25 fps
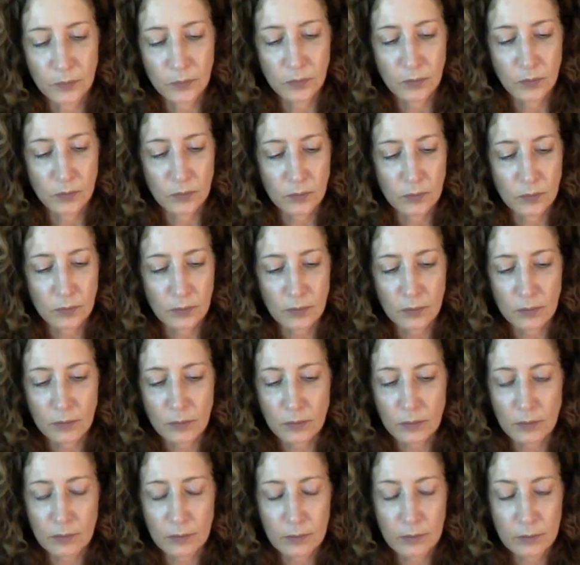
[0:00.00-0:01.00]

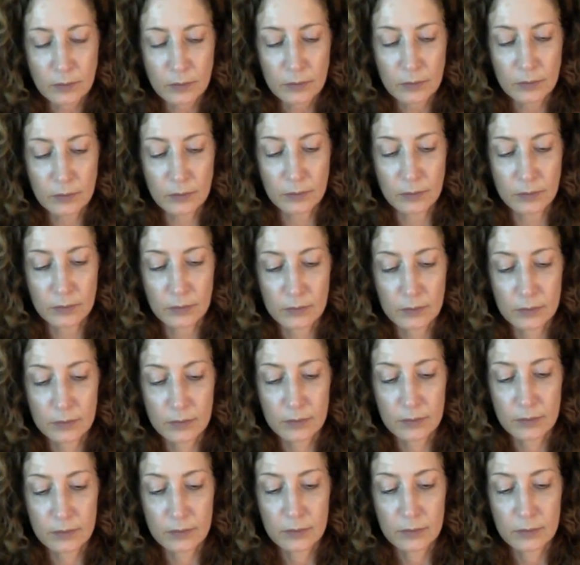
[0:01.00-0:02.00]

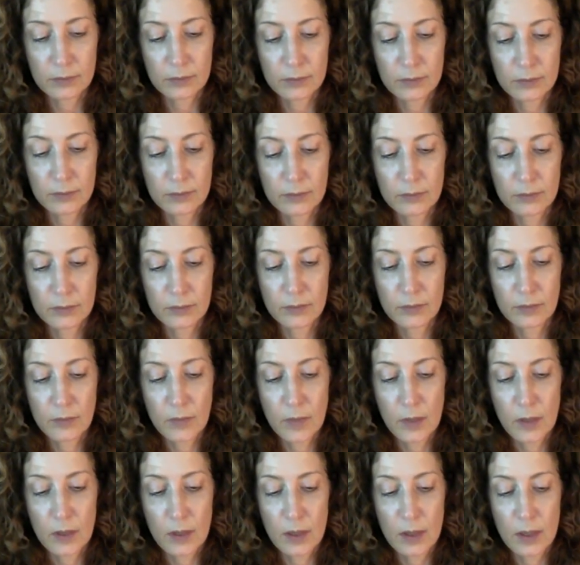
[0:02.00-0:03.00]

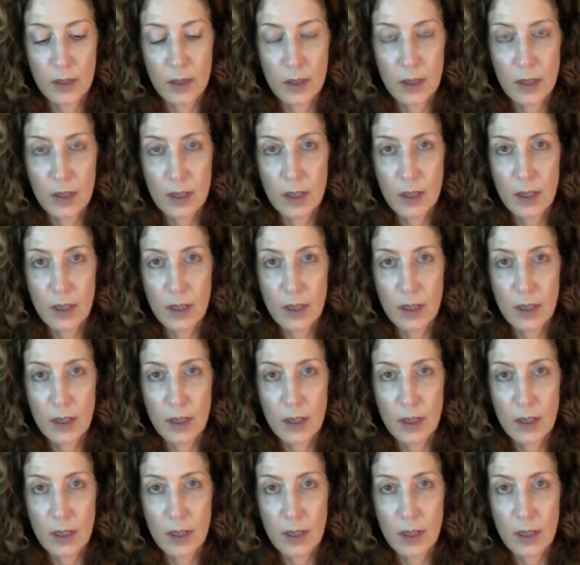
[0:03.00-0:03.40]
(no one is talking)